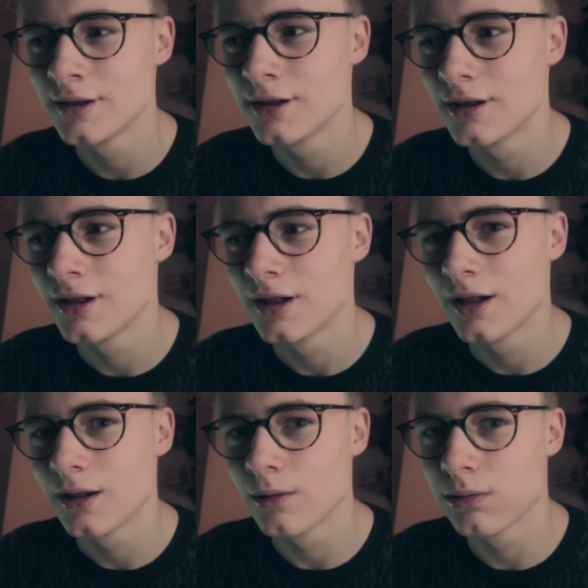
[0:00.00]

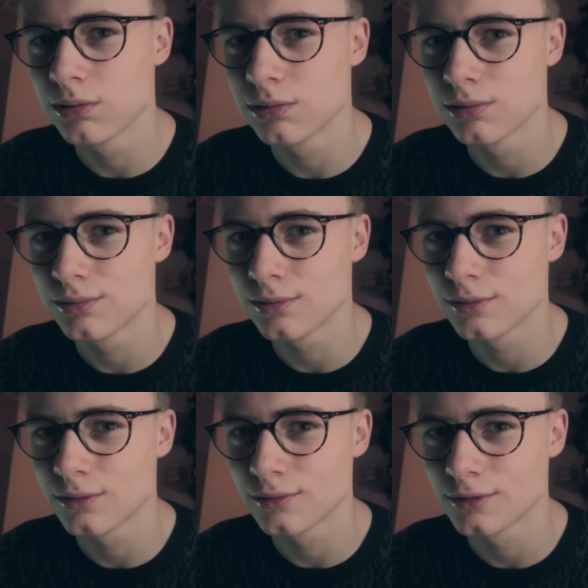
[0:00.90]
(no one is talking)